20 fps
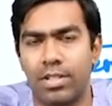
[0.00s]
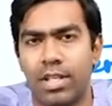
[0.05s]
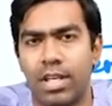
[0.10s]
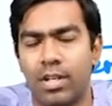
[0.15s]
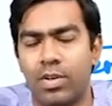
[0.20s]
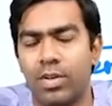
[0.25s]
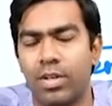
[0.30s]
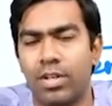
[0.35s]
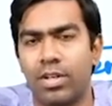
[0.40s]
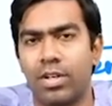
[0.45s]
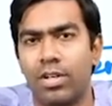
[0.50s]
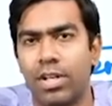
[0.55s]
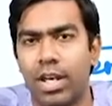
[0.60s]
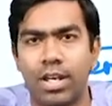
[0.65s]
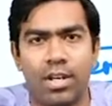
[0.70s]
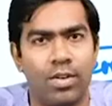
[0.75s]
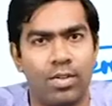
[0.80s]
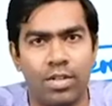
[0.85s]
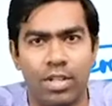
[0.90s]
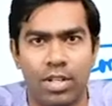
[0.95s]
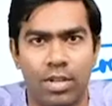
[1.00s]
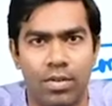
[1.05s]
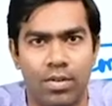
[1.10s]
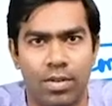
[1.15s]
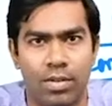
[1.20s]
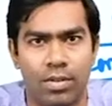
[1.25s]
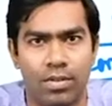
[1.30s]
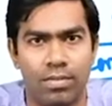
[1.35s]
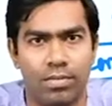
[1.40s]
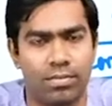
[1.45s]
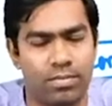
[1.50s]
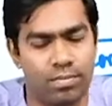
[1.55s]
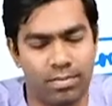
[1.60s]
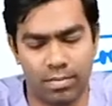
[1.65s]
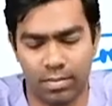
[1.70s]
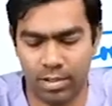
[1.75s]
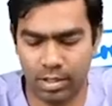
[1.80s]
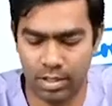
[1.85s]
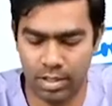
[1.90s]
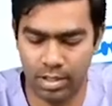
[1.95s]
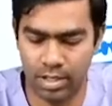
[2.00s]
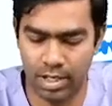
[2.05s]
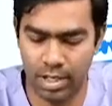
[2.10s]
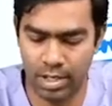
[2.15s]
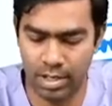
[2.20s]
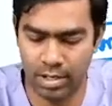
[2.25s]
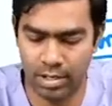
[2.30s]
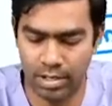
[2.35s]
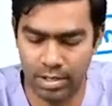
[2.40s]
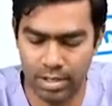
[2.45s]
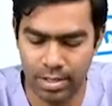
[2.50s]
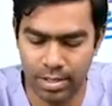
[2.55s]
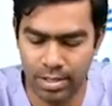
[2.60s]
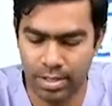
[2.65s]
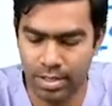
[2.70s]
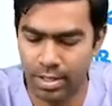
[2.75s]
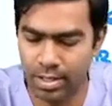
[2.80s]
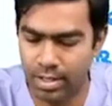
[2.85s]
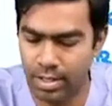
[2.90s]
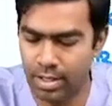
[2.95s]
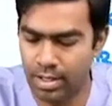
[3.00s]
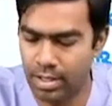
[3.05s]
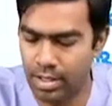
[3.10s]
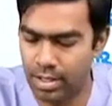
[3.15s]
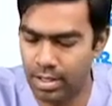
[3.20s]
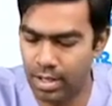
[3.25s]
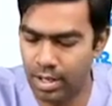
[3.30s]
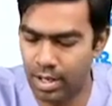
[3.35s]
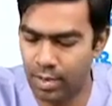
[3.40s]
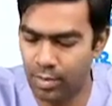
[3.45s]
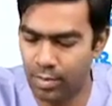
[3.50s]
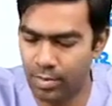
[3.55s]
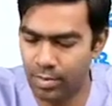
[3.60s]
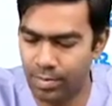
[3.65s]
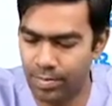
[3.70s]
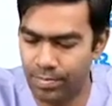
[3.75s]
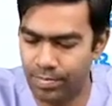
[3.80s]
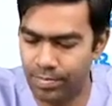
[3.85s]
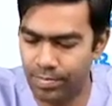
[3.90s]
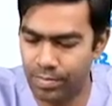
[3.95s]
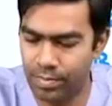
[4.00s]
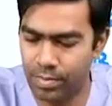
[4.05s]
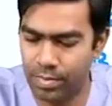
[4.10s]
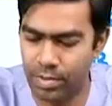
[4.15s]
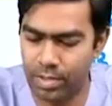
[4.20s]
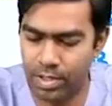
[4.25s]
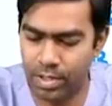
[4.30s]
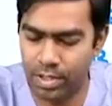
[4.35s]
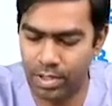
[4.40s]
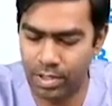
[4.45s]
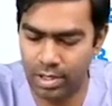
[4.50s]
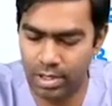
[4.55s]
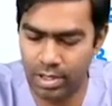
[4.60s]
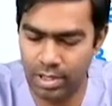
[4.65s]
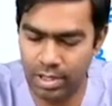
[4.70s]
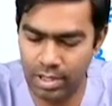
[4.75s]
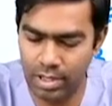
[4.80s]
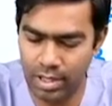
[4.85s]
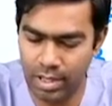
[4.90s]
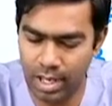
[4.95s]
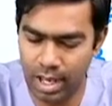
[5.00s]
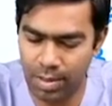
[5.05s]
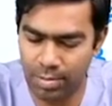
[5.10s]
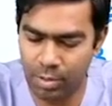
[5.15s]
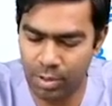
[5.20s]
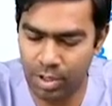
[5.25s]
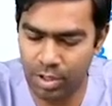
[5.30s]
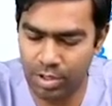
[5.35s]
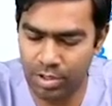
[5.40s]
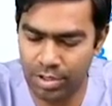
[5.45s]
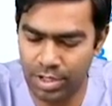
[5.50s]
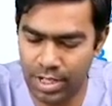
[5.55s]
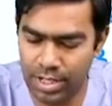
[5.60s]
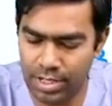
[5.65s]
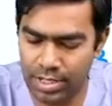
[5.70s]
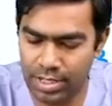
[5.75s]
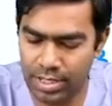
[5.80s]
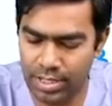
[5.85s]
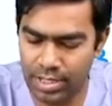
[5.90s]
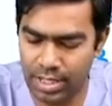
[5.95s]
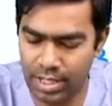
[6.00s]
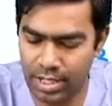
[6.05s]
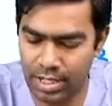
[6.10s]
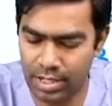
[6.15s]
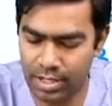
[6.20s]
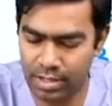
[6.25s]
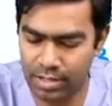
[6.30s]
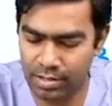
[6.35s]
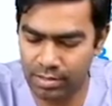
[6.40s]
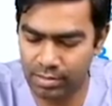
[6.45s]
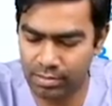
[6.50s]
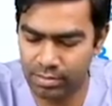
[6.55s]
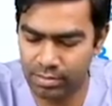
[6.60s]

They are going to dilute the urine. Clean. Now, I'm going to shade this area.